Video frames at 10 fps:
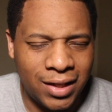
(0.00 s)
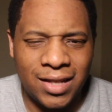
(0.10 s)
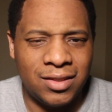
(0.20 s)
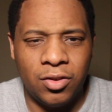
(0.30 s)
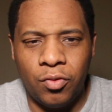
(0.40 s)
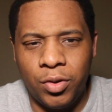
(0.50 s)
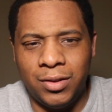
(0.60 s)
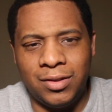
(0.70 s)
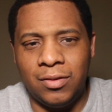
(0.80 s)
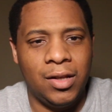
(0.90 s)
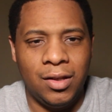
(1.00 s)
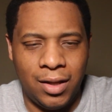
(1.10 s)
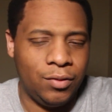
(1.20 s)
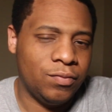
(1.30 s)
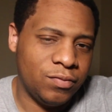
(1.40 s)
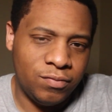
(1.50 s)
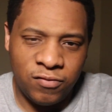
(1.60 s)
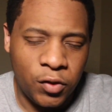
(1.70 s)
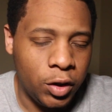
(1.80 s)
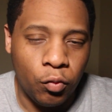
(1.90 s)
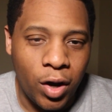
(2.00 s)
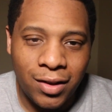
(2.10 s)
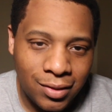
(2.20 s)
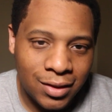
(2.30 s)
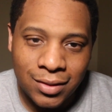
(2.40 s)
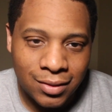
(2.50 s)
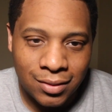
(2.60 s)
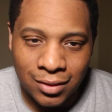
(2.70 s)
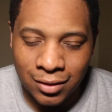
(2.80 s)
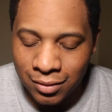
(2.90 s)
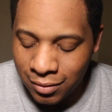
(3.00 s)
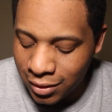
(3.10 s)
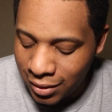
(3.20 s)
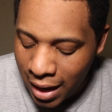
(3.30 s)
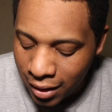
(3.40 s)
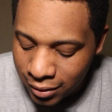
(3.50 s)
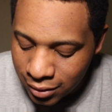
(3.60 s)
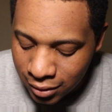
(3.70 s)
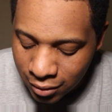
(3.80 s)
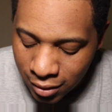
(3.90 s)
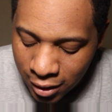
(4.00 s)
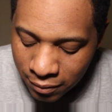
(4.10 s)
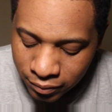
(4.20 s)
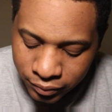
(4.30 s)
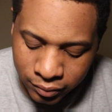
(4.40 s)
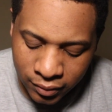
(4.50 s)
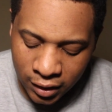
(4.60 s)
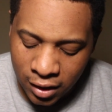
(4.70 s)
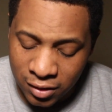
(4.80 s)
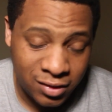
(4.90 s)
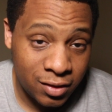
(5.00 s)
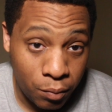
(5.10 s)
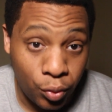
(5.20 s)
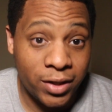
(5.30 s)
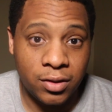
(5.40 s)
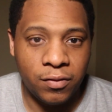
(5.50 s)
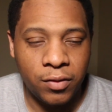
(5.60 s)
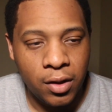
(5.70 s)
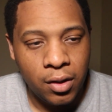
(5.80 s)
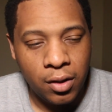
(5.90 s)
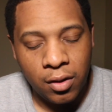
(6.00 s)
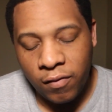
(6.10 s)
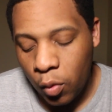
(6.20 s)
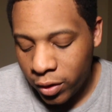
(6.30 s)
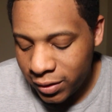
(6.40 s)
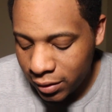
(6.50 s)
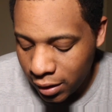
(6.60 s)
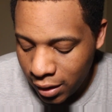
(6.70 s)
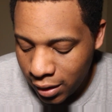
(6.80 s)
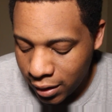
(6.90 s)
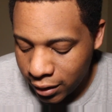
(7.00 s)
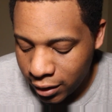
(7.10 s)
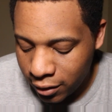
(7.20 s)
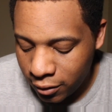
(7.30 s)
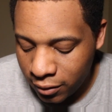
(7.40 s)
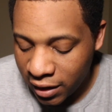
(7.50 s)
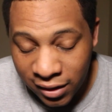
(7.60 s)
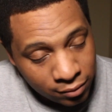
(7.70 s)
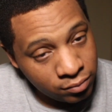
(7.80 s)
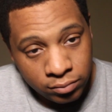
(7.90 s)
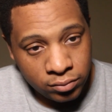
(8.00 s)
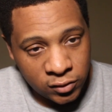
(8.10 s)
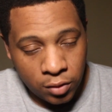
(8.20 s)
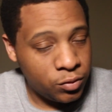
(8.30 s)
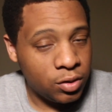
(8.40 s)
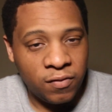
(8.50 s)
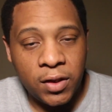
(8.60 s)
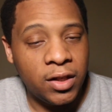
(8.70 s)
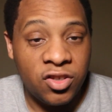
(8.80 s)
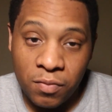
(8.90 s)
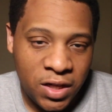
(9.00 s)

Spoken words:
I guess they're the ones like fully running this galaxy and all that. This oppressive force. They come to the village